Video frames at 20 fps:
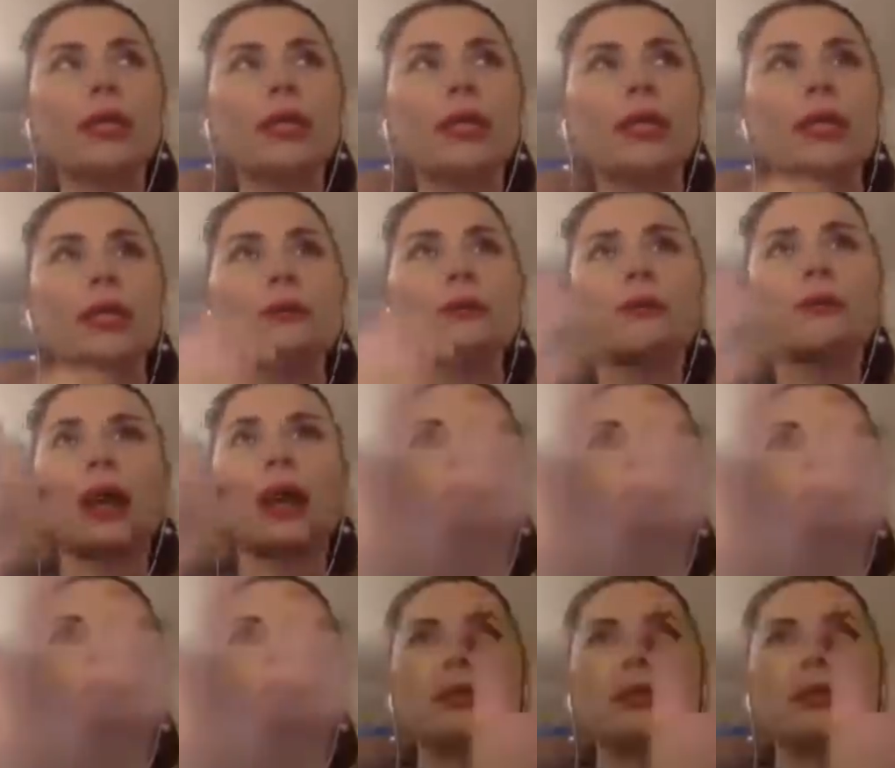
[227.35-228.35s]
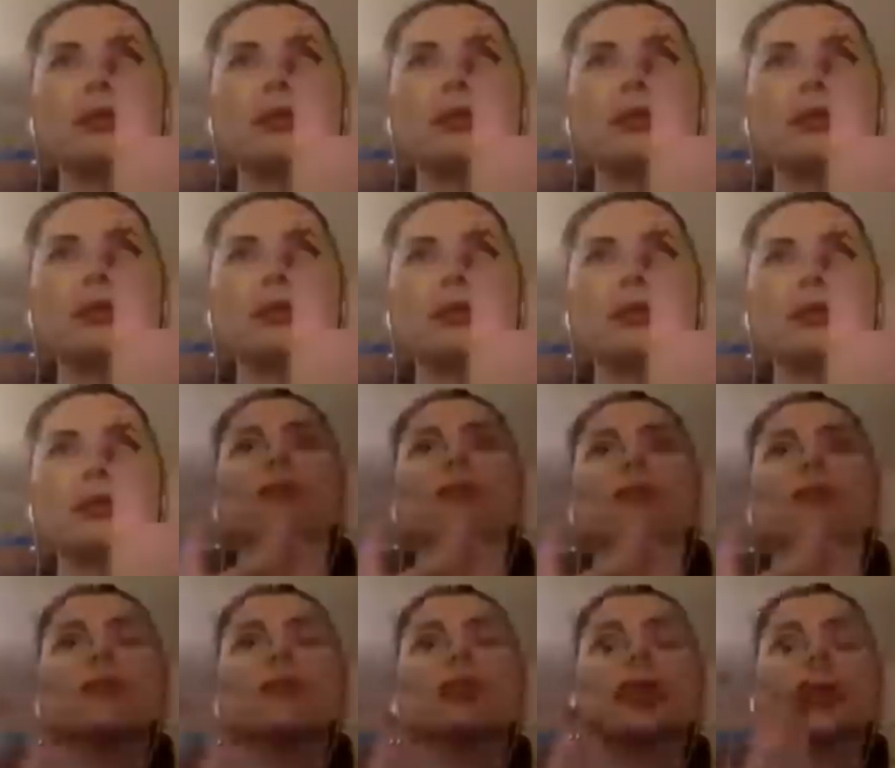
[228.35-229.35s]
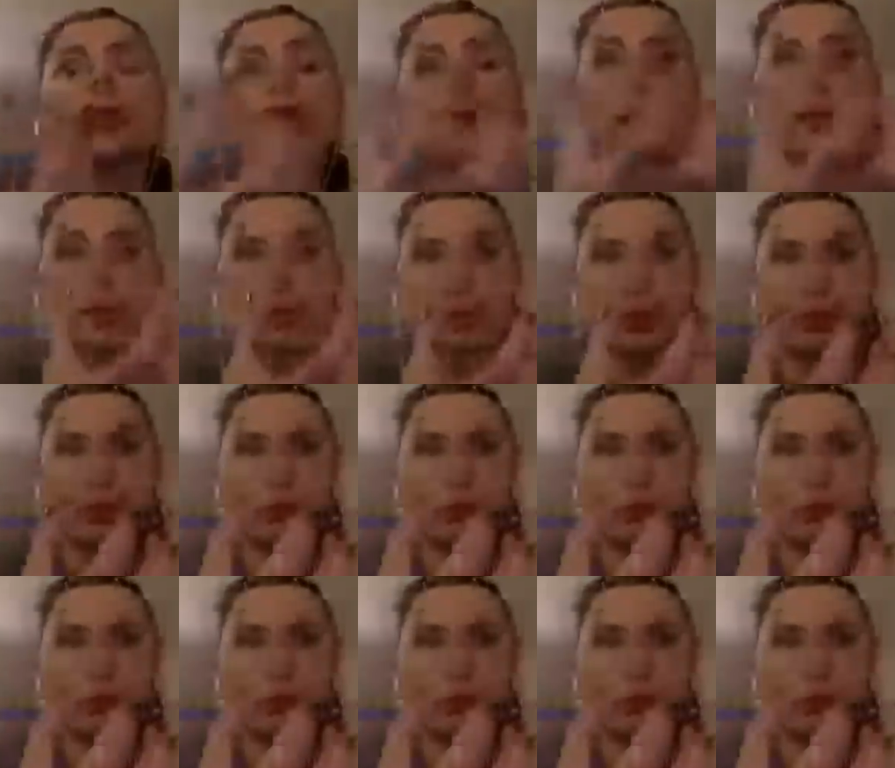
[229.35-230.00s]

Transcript: give women field,